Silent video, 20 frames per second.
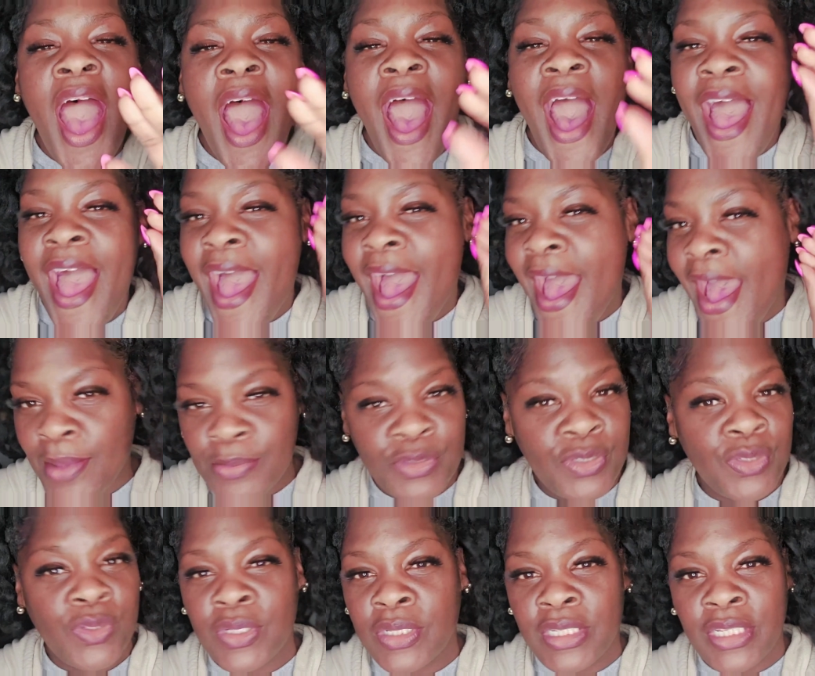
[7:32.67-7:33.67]
I
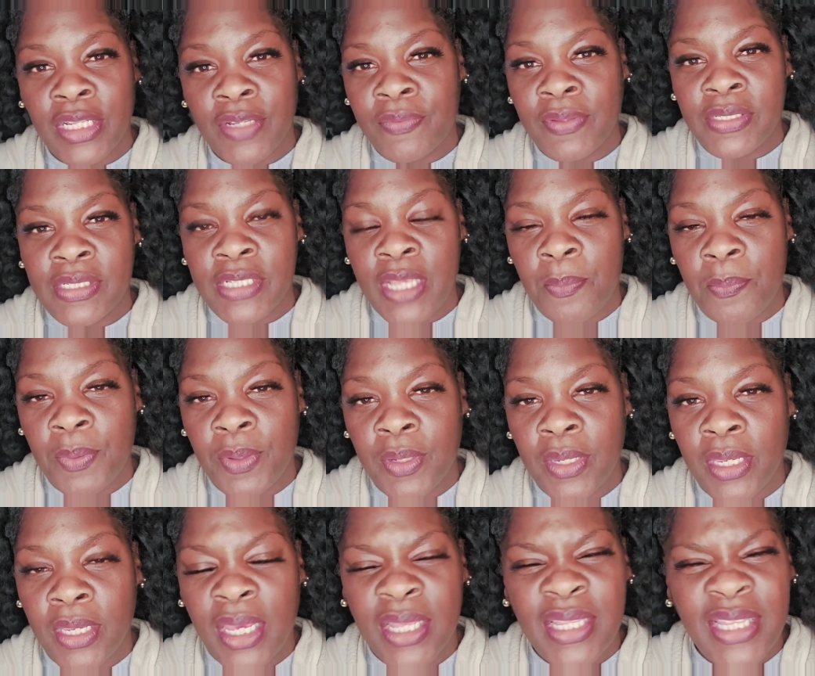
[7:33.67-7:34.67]
absolutely love this
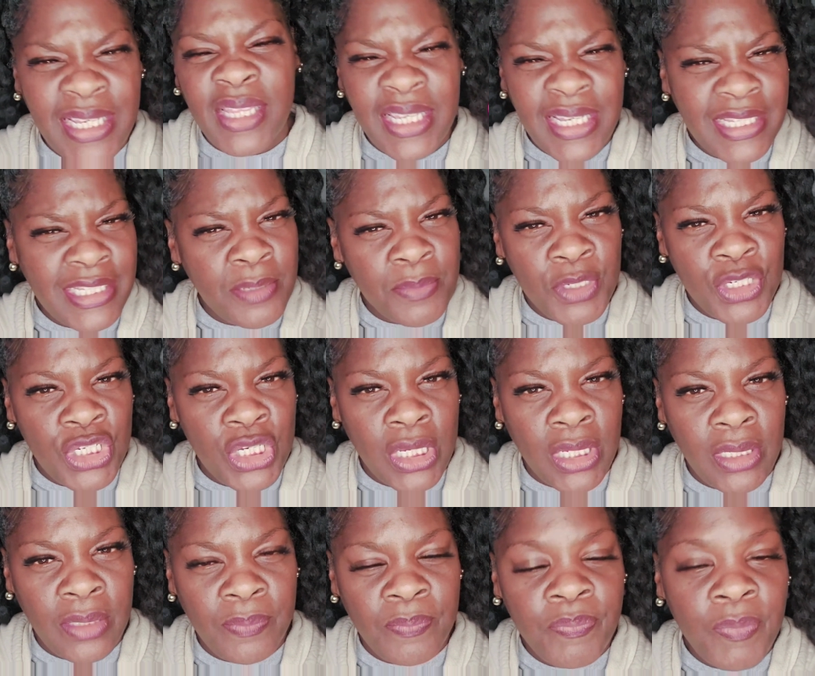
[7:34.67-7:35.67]
company. I think it's in
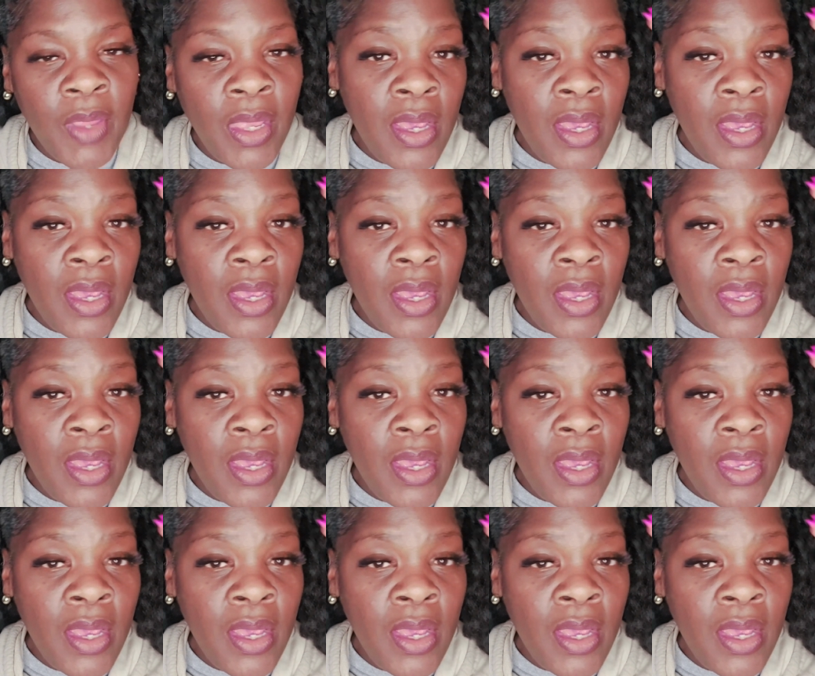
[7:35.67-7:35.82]
Michigan.